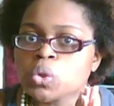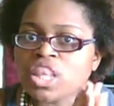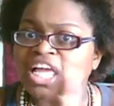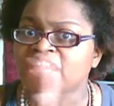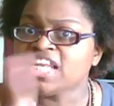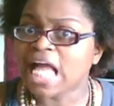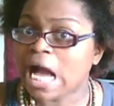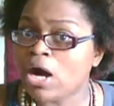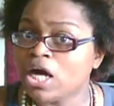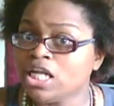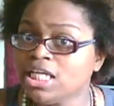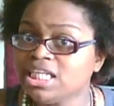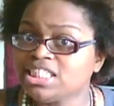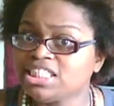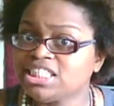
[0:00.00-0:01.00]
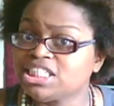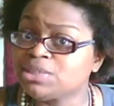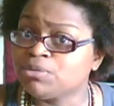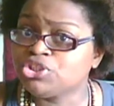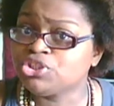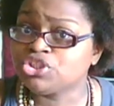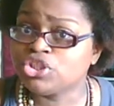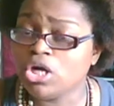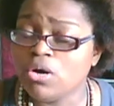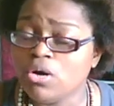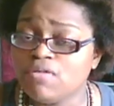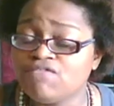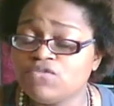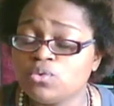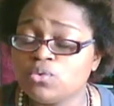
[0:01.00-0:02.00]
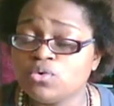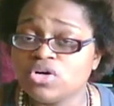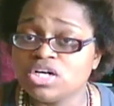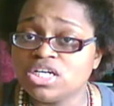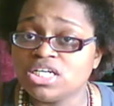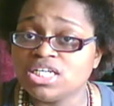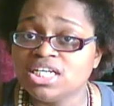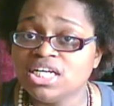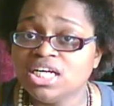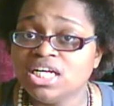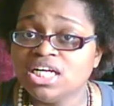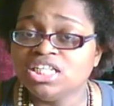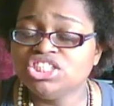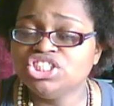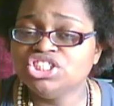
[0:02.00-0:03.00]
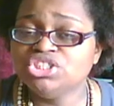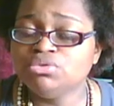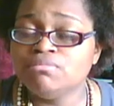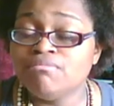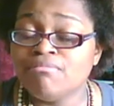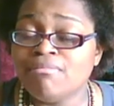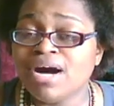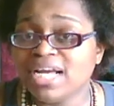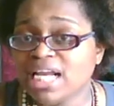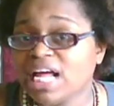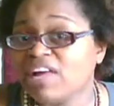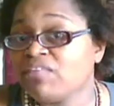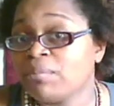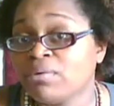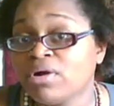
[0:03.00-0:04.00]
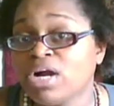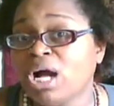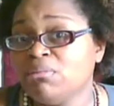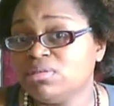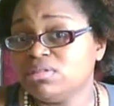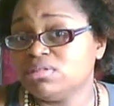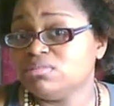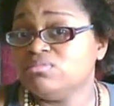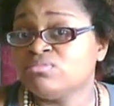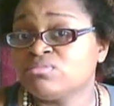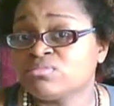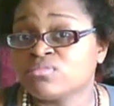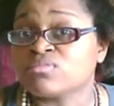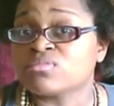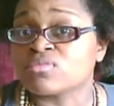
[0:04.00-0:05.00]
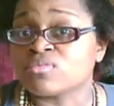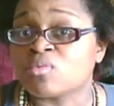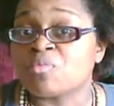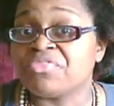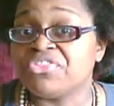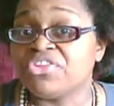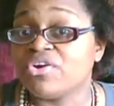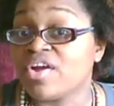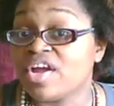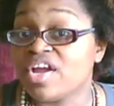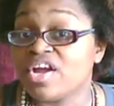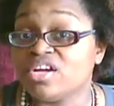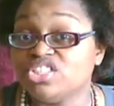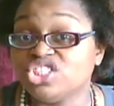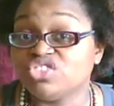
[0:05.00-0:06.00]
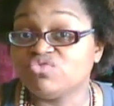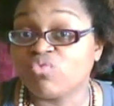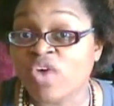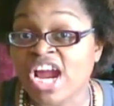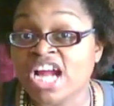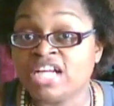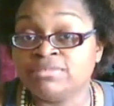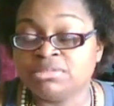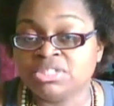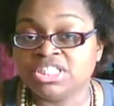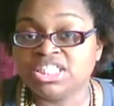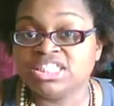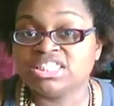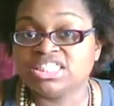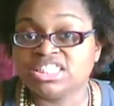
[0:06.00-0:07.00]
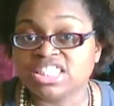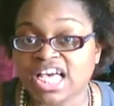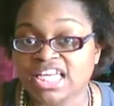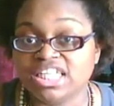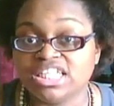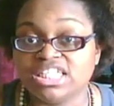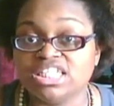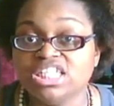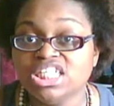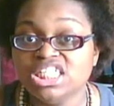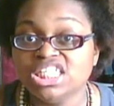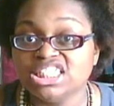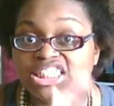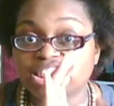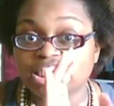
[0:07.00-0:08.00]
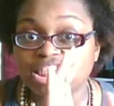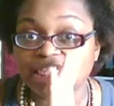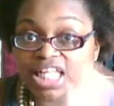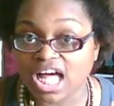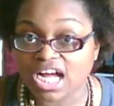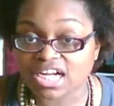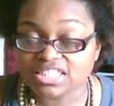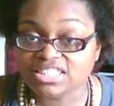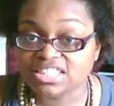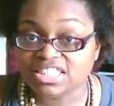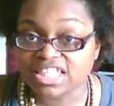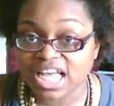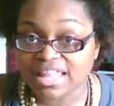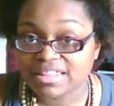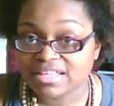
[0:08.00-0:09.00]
Now, unless this is what you're going for, you might have a problem with your hair just randomly deciding to lock together.